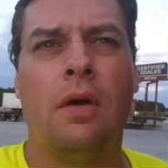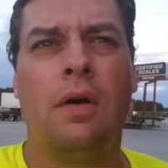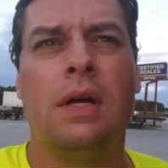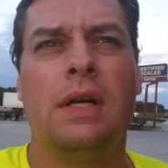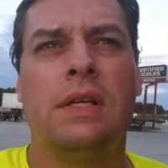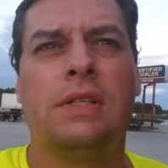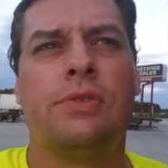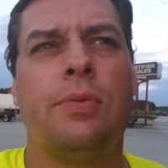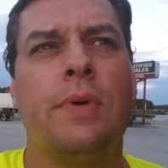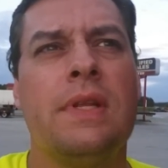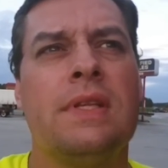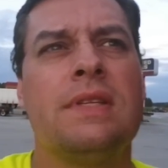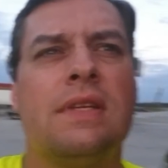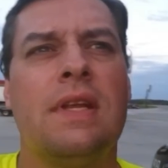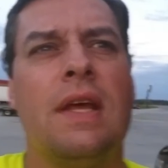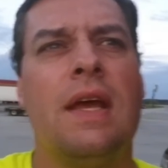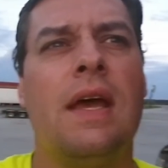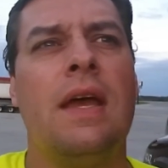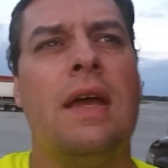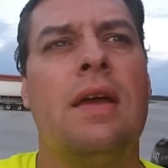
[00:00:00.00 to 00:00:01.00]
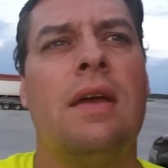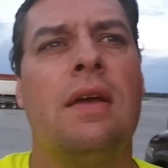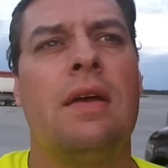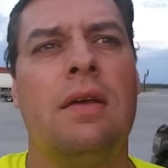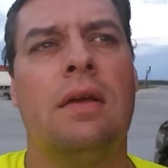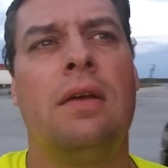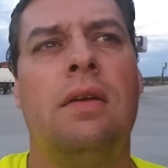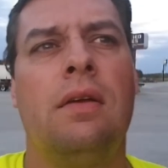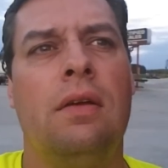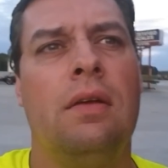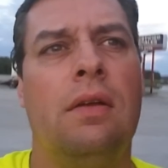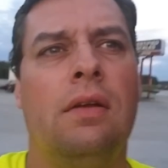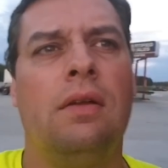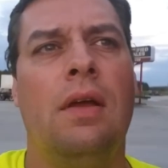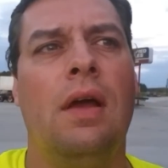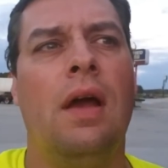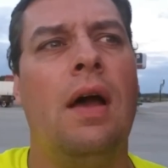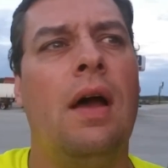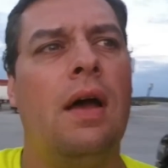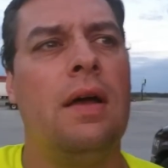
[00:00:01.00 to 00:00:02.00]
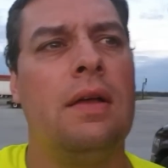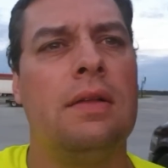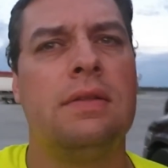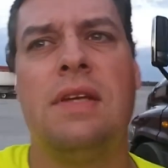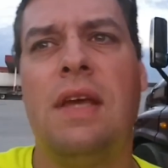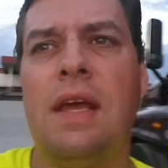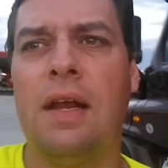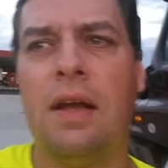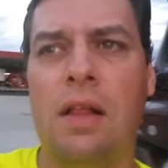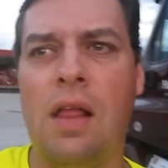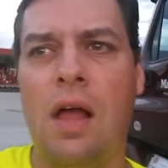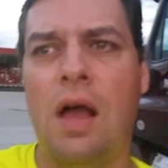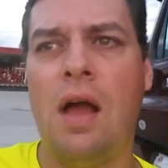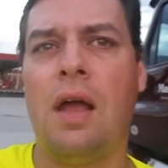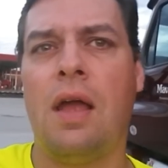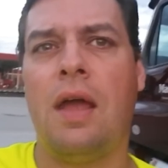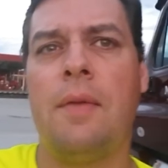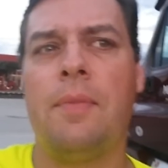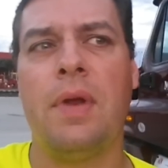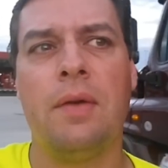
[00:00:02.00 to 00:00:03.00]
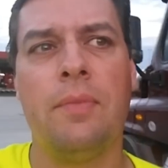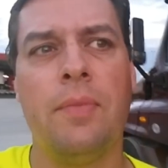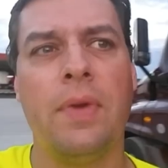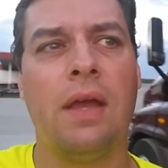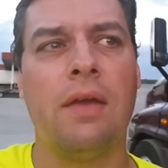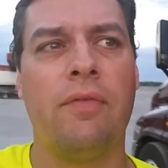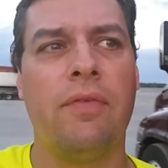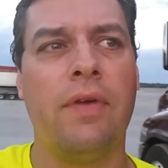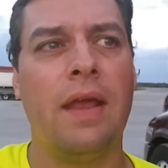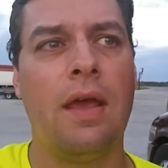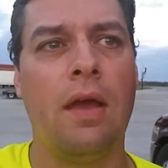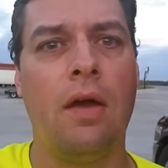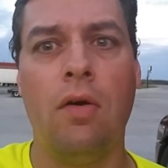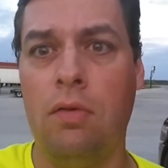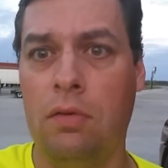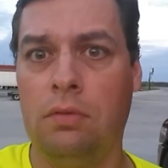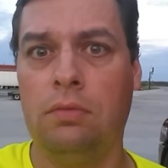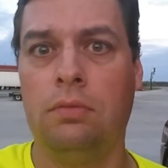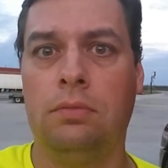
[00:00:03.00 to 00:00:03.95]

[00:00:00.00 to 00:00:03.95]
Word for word: Well, it's Wednesday. It's 8 o'clock. I better make a video.